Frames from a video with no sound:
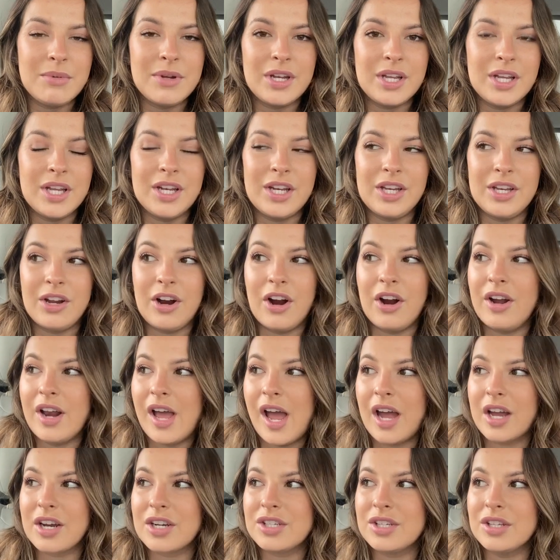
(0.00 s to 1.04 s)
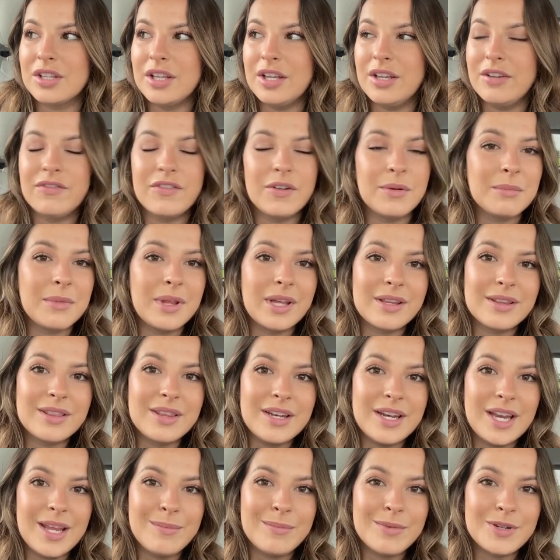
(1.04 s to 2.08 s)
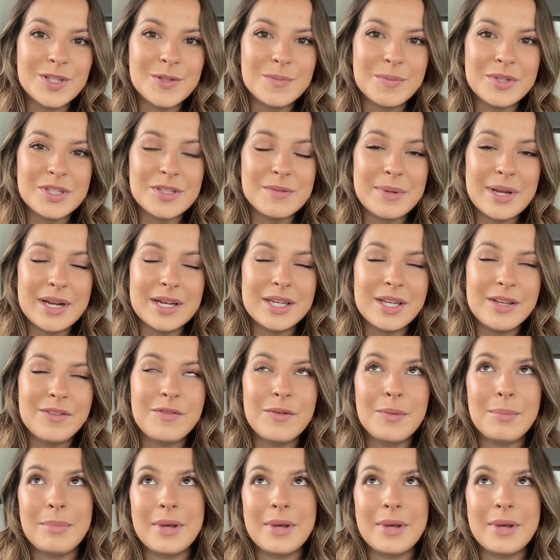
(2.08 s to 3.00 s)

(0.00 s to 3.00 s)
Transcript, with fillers: put it in a yard actually from like the neighbor's perspective.